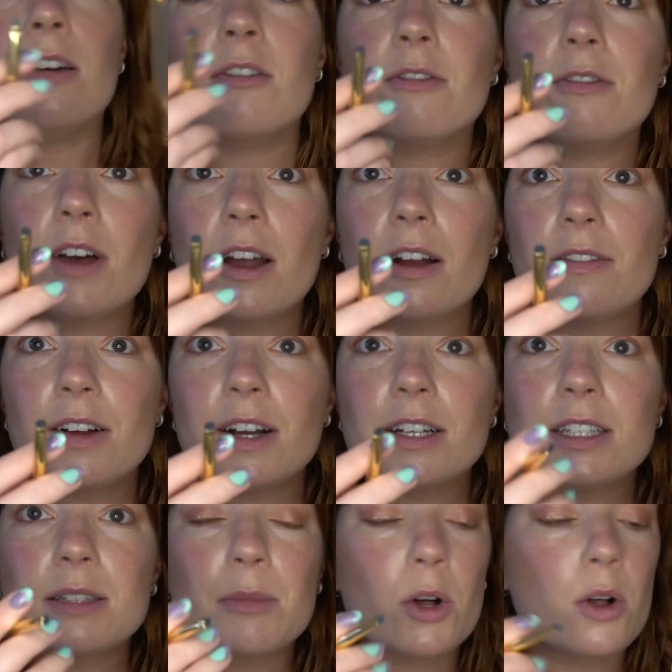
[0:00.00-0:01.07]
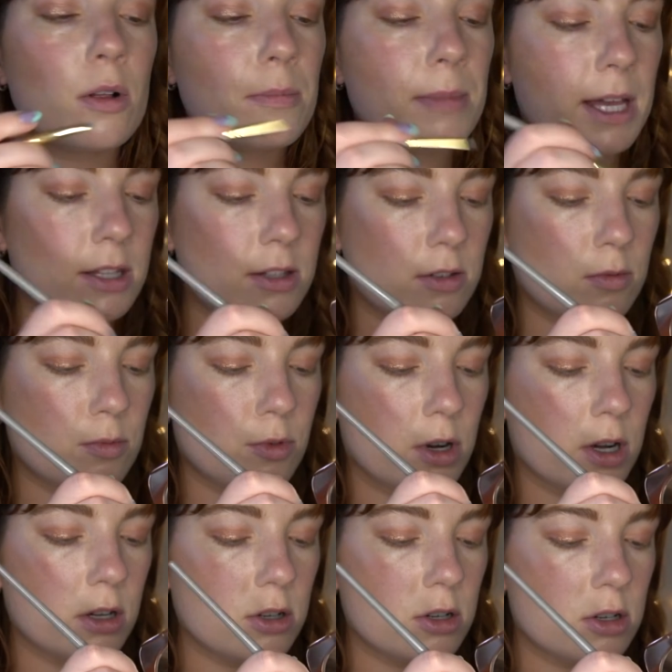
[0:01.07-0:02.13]
very, very small pencil
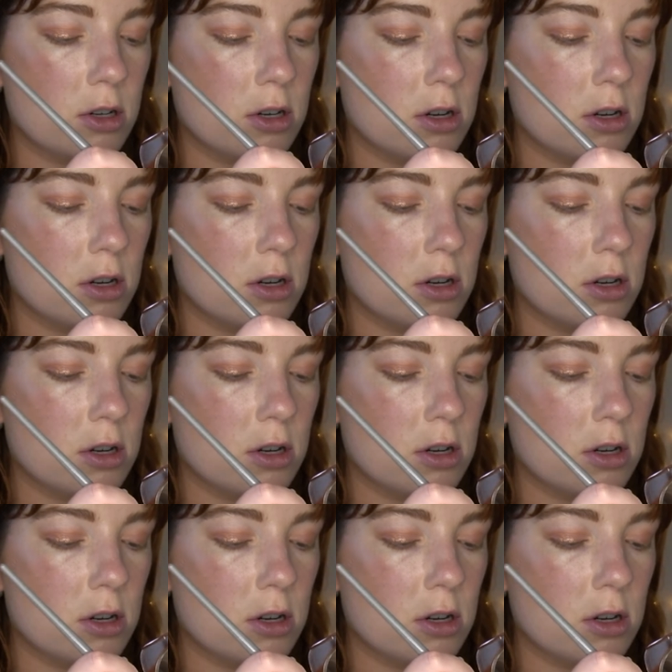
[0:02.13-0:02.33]
brush,